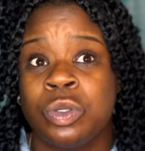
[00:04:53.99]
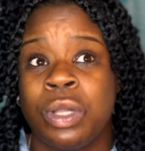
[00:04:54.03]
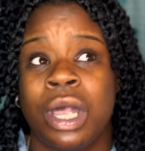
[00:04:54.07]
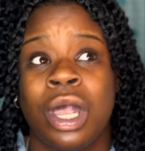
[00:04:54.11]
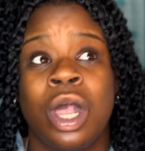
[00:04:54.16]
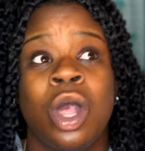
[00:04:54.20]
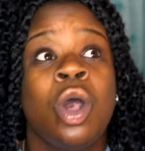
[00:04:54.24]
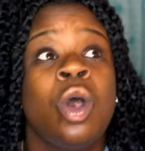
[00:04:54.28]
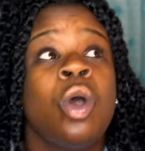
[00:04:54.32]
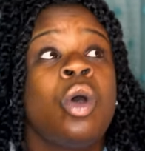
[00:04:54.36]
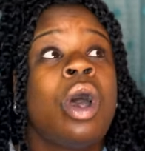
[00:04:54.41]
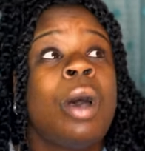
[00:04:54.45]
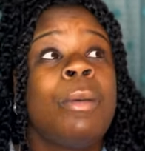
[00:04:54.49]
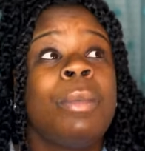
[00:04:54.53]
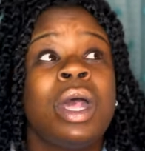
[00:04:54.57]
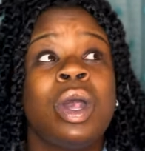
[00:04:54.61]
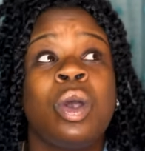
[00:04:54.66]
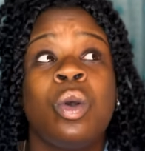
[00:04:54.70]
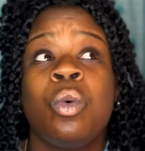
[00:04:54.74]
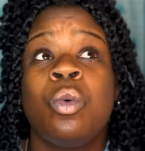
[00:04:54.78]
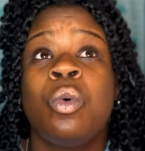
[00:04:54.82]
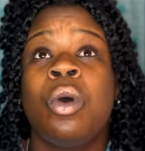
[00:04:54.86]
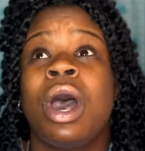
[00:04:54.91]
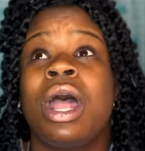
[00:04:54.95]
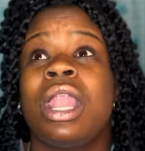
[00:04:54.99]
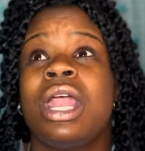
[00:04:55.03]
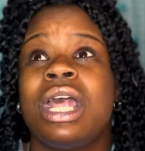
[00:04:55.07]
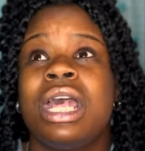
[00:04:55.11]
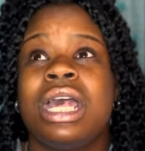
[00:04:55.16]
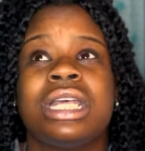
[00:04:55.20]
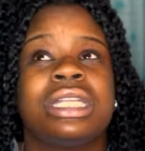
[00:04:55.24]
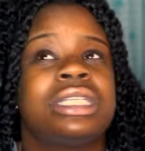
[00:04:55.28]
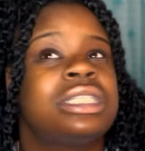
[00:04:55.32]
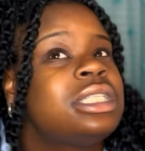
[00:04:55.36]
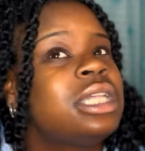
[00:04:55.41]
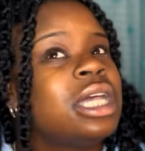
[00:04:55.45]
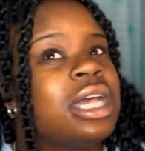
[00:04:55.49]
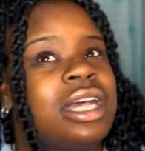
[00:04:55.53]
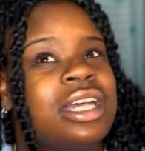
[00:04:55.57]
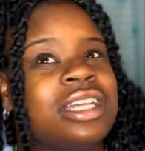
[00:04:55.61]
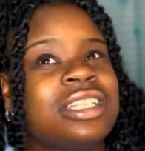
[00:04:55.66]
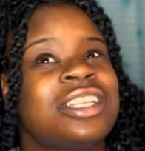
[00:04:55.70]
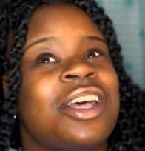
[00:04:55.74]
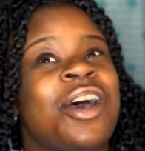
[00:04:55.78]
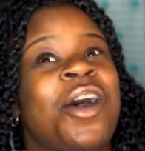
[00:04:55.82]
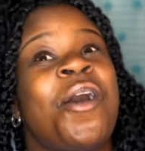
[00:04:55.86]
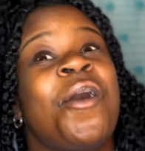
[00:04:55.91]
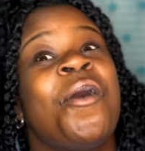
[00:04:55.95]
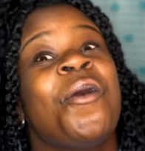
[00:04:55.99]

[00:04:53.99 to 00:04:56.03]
Like, I'm like, what is this?